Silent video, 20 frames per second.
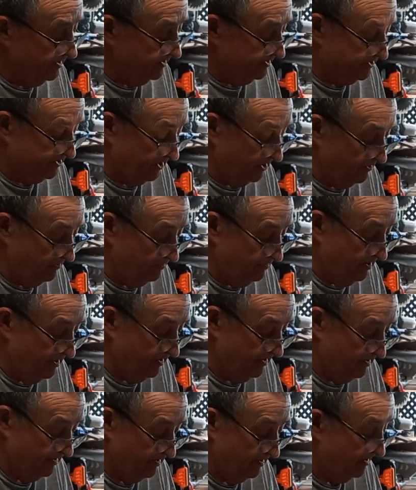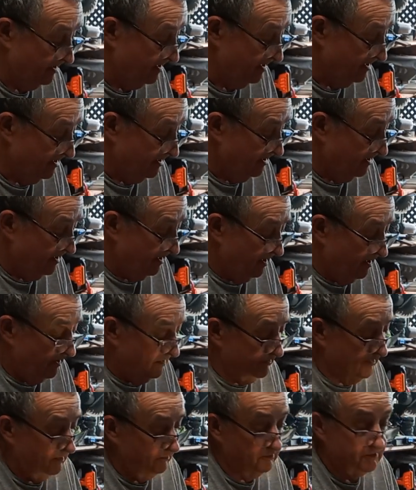So
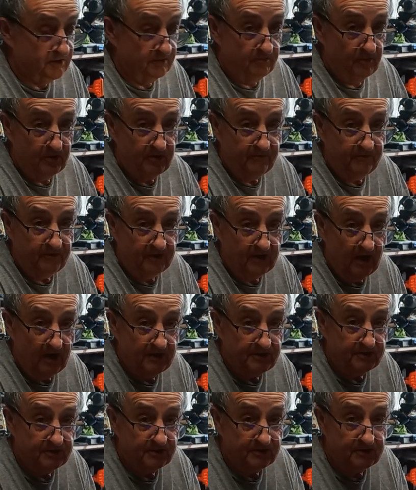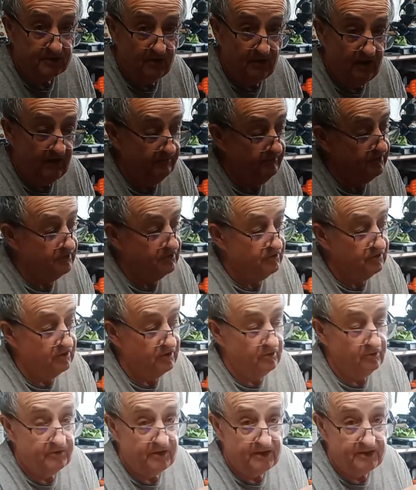there was a modification, so I haven't
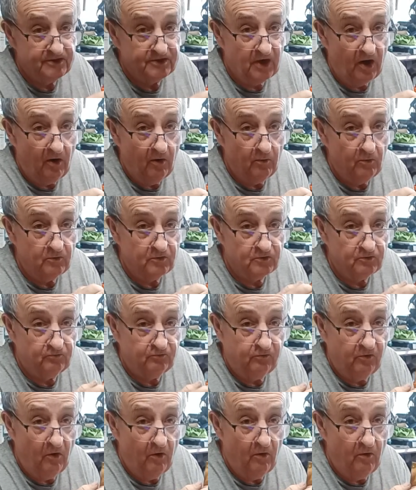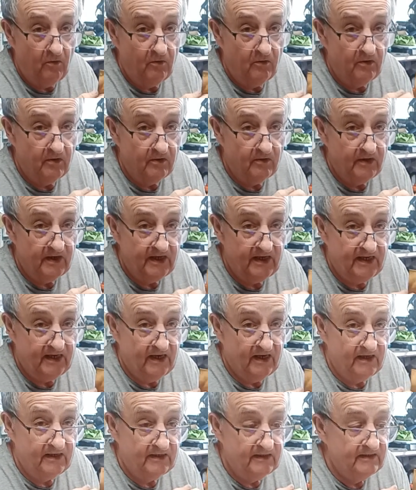drilled these holes wrong
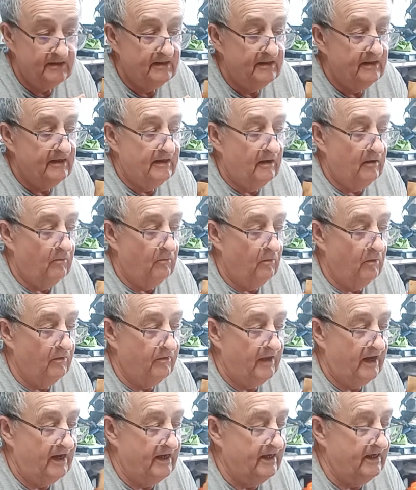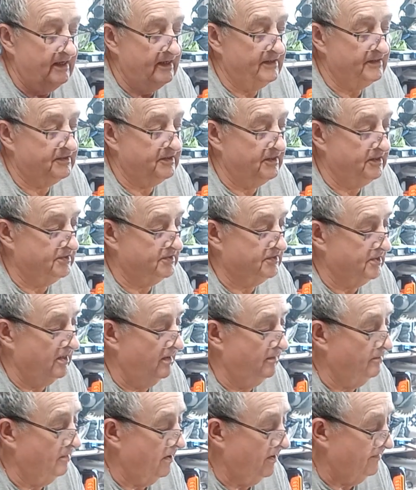here. What that is
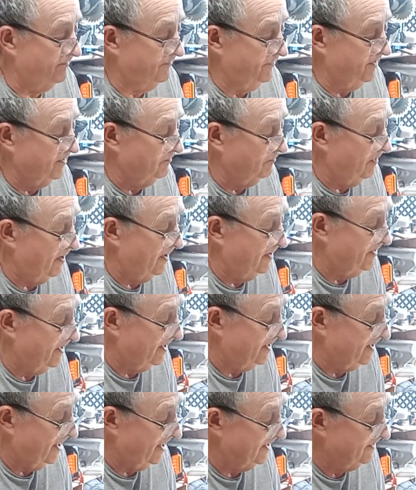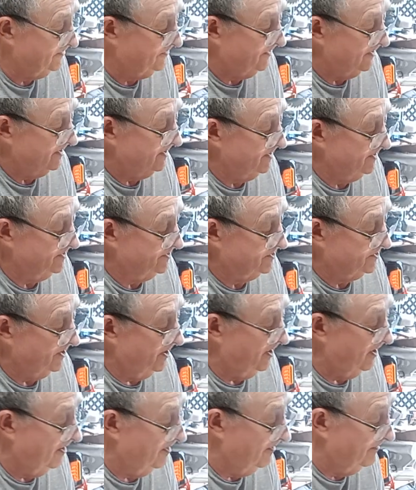I think where they had these
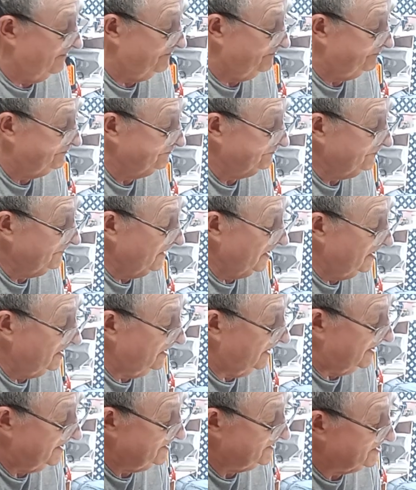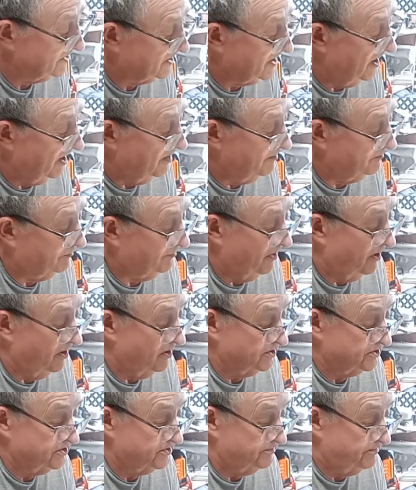laser cut
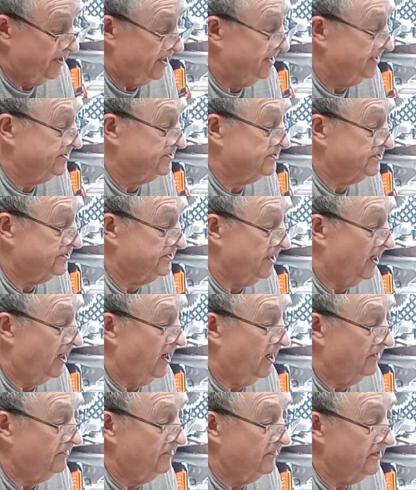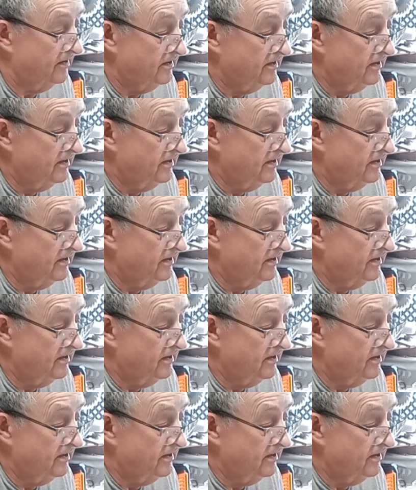brass bits done,